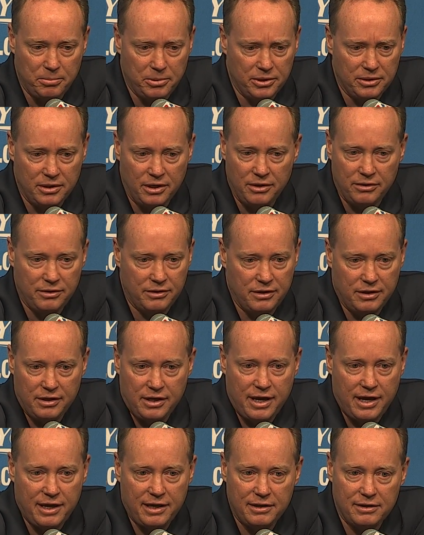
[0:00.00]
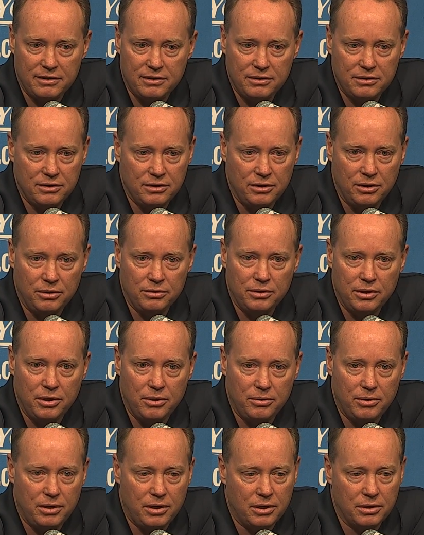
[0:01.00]
but other than that, you know,
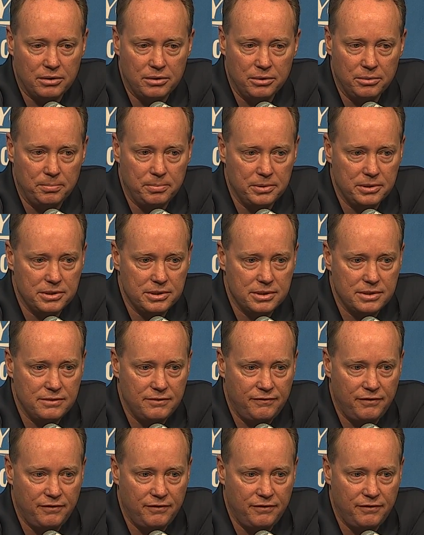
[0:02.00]
no, our group is